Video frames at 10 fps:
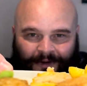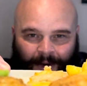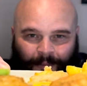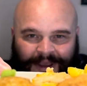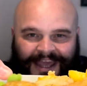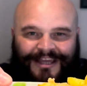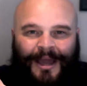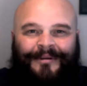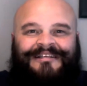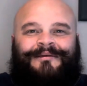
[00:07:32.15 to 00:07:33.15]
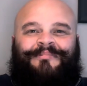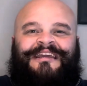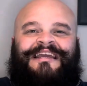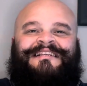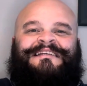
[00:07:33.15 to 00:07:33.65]
what we are going to be
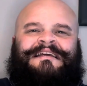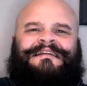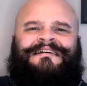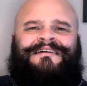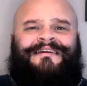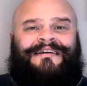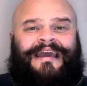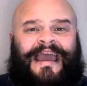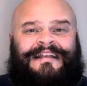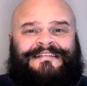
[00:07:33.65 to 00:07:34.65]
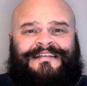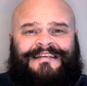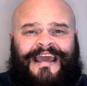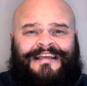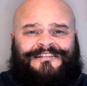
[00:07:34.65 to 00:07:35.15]
eating in
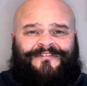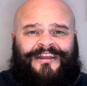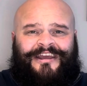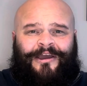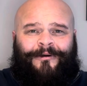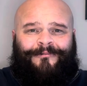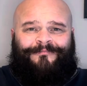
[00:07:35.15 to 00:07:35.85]
today's video.